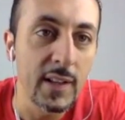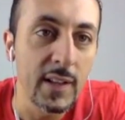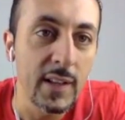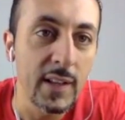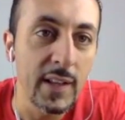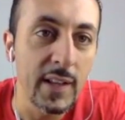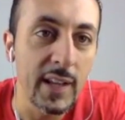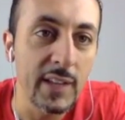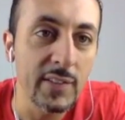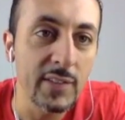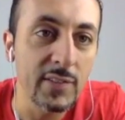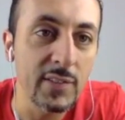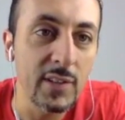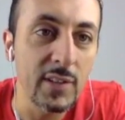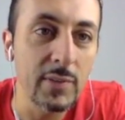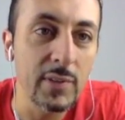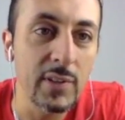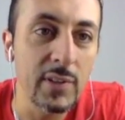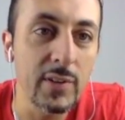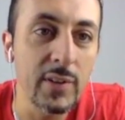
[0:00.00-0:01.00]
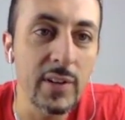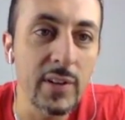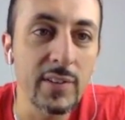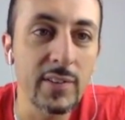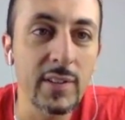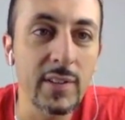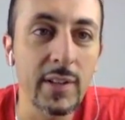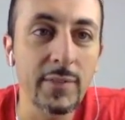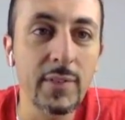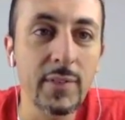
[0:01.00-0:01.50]
and start recording
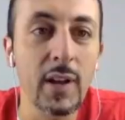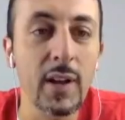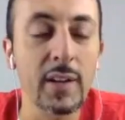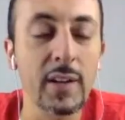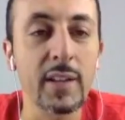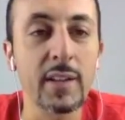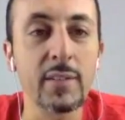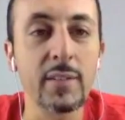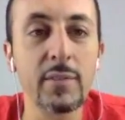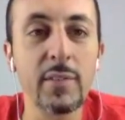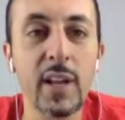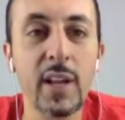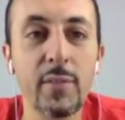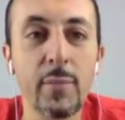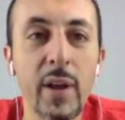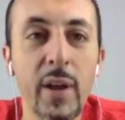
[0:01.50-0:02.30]
yourself talking. You have